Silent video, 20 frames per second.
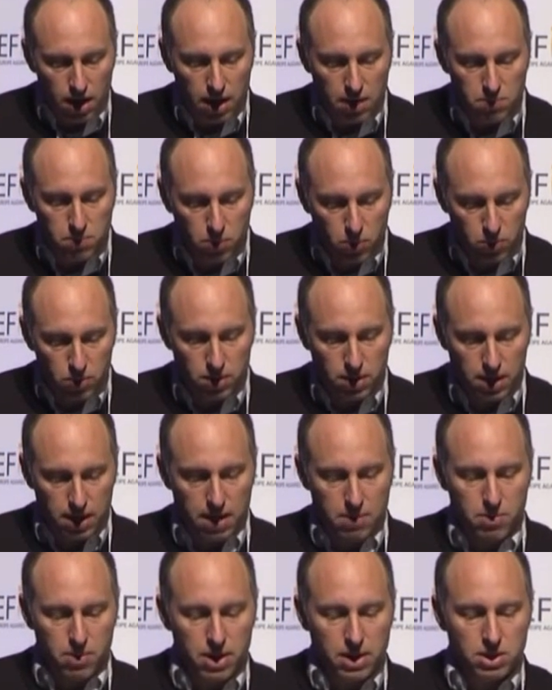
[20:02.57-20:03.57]
Important
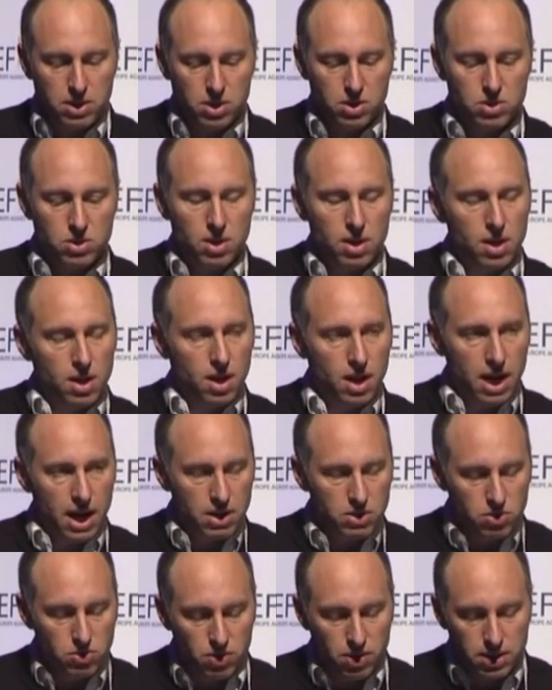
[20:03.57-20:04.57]
collaborators,
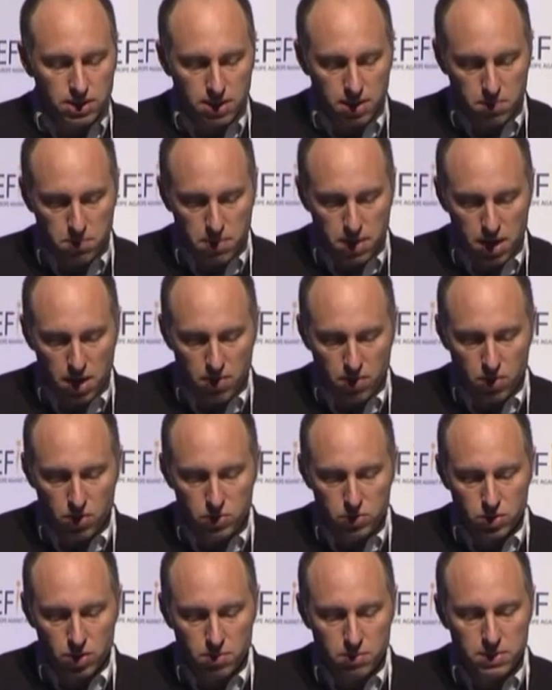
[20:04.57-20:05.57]
Andrew Rice at
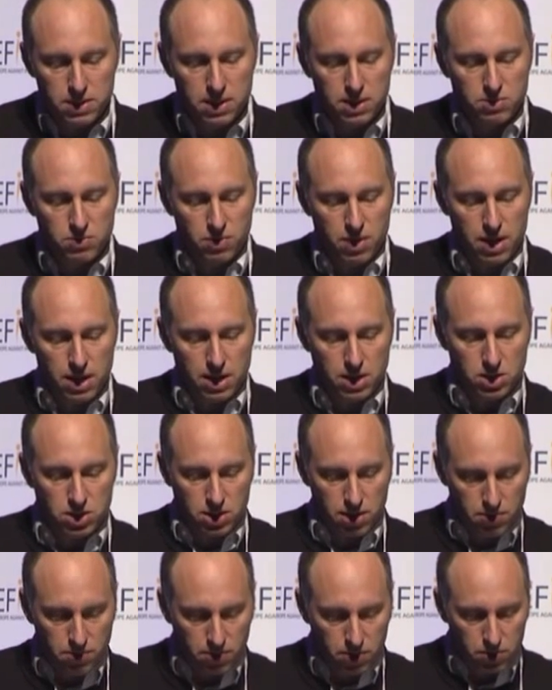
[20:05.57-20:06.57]
Imperial, Solomon Tesfaye at
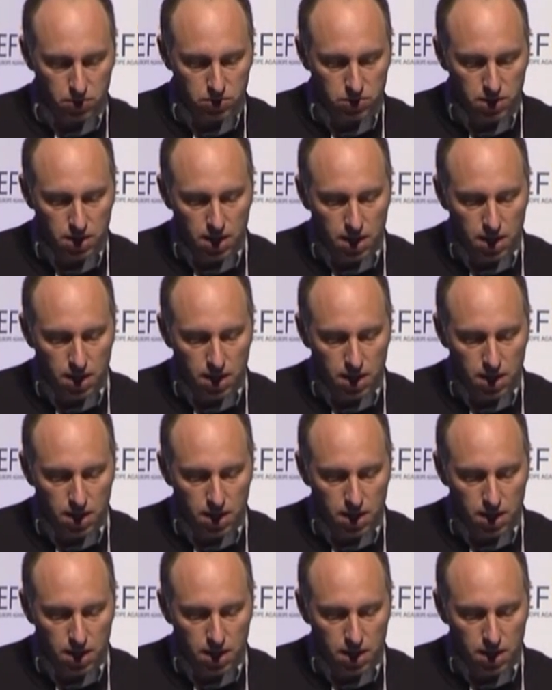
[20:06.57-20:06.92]
Sheffield,